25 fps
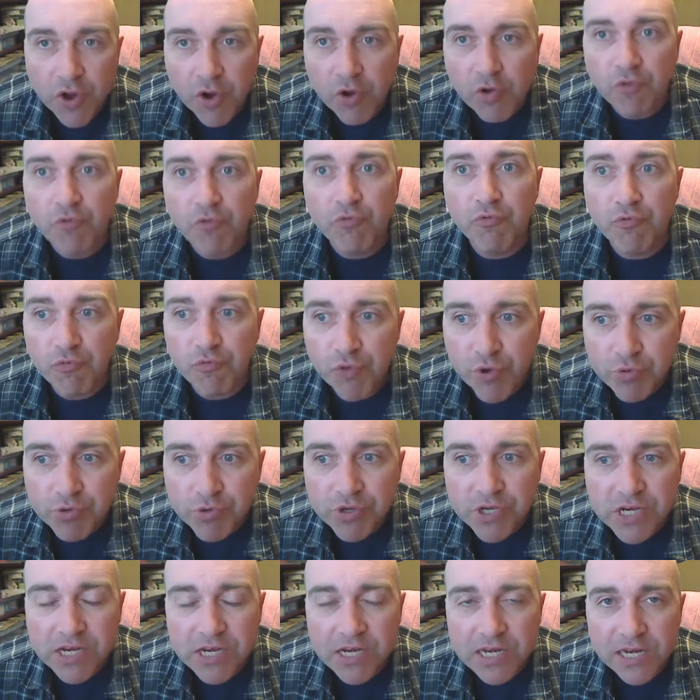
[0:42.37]

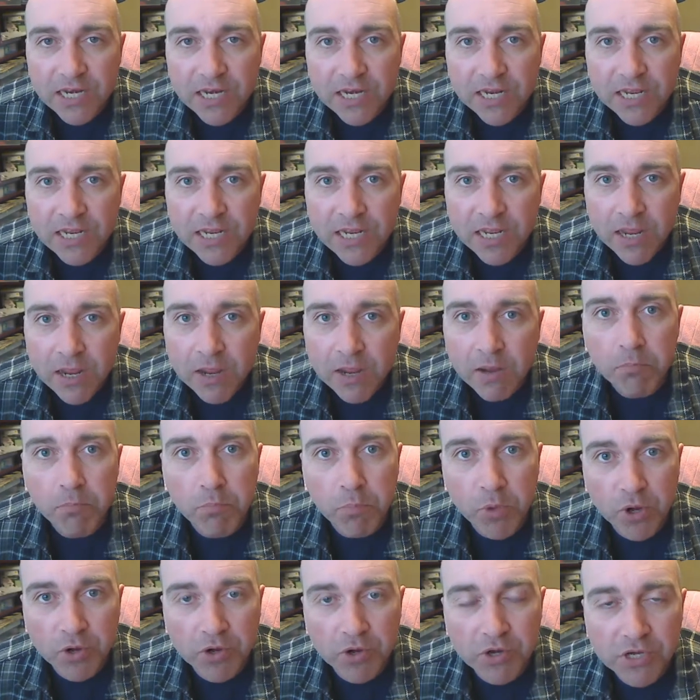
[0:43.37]
routinely
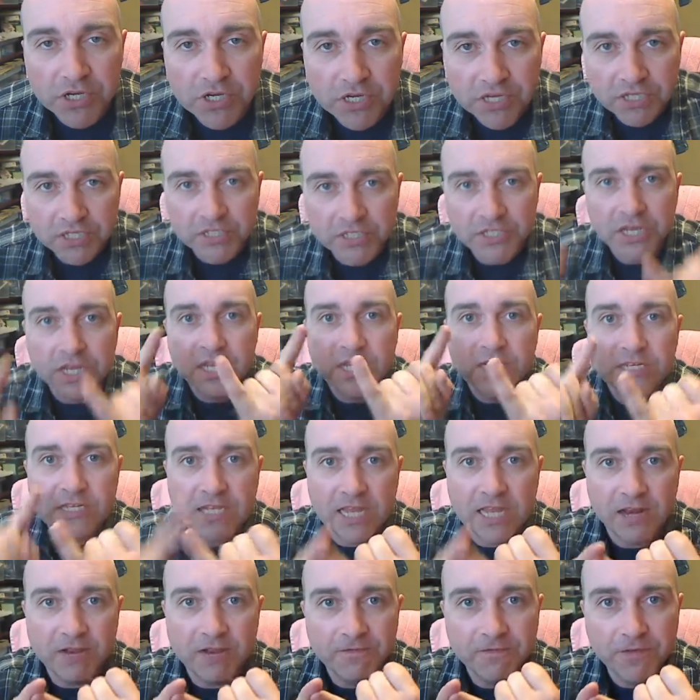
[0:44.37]
monitors
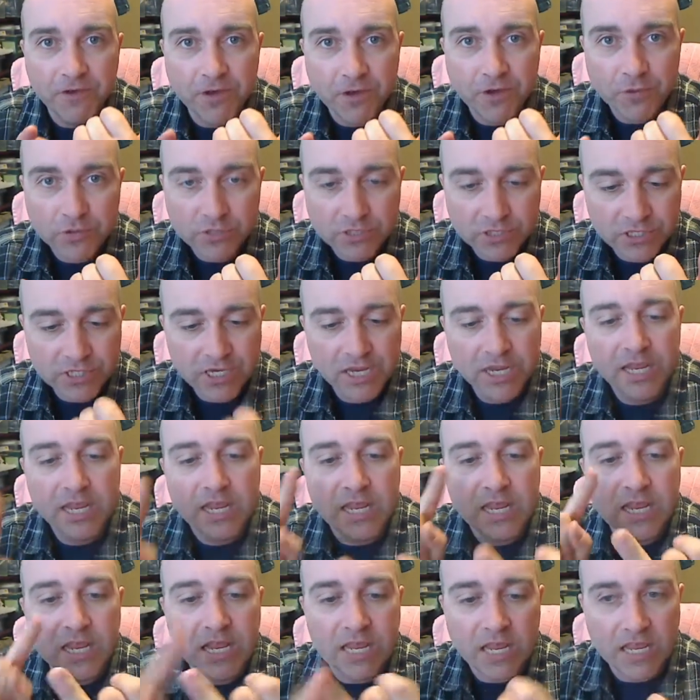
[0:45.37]
telephones,
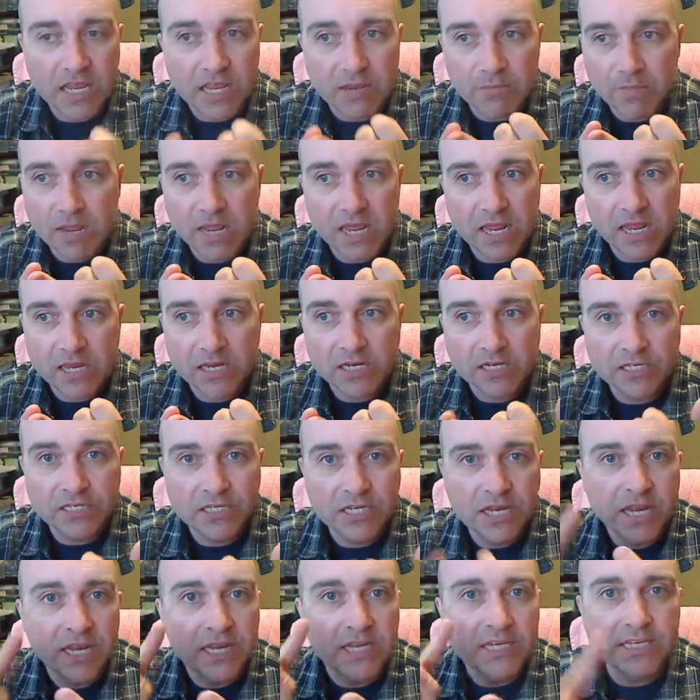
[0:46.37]
emails,
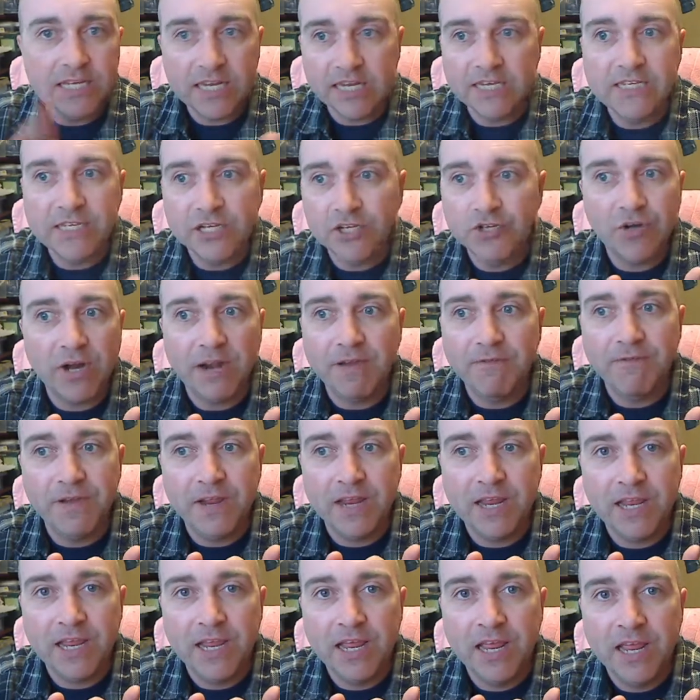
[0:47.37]
data
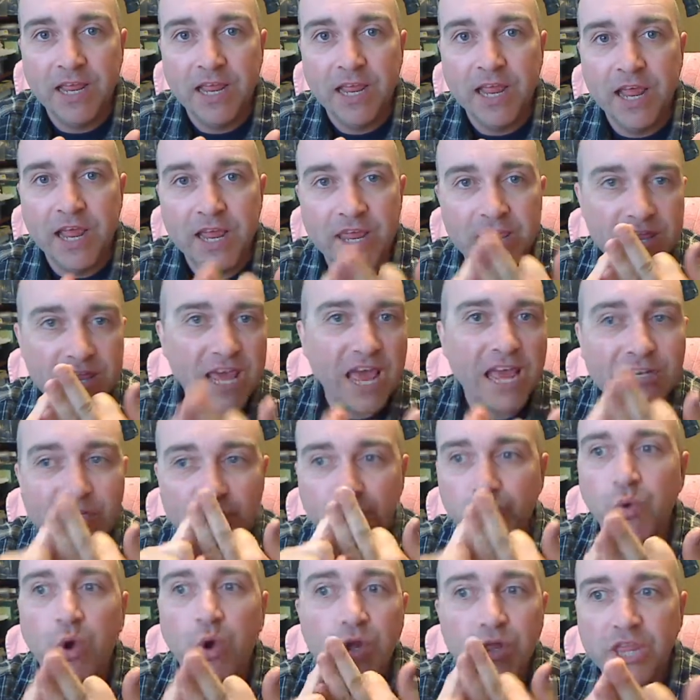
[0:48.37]
traffic. That's
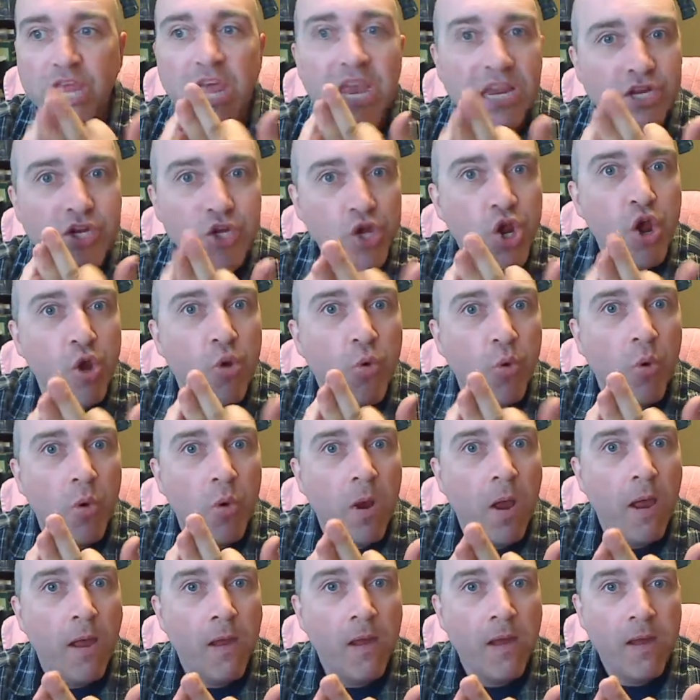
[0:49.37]
what they do!
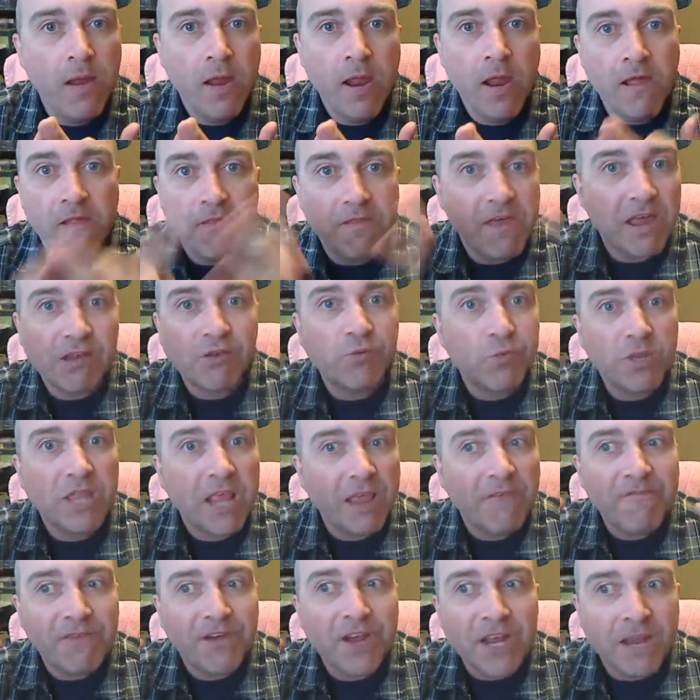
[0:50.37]
That's what
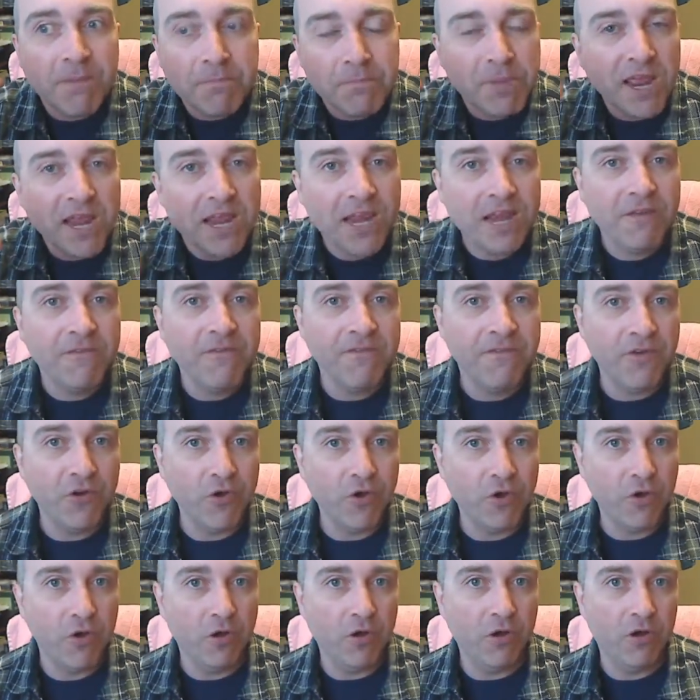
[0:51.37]
they're fucking paid
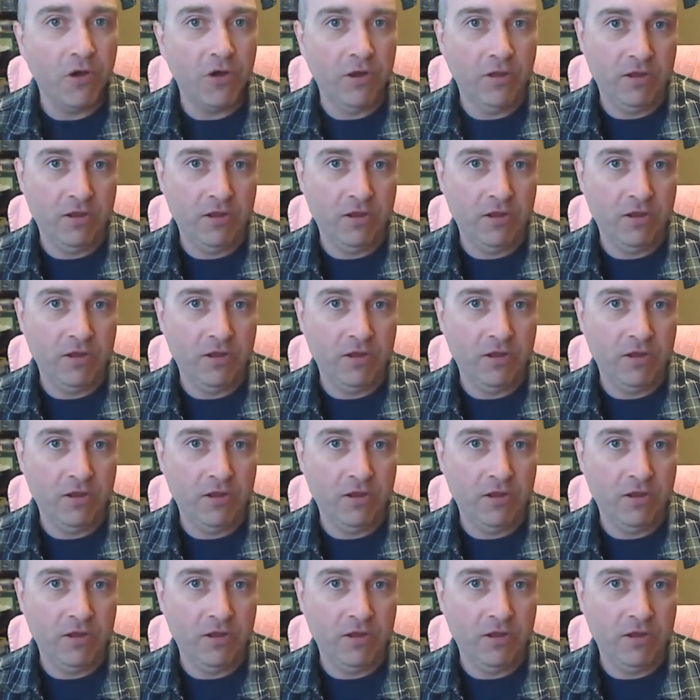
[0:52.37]
for!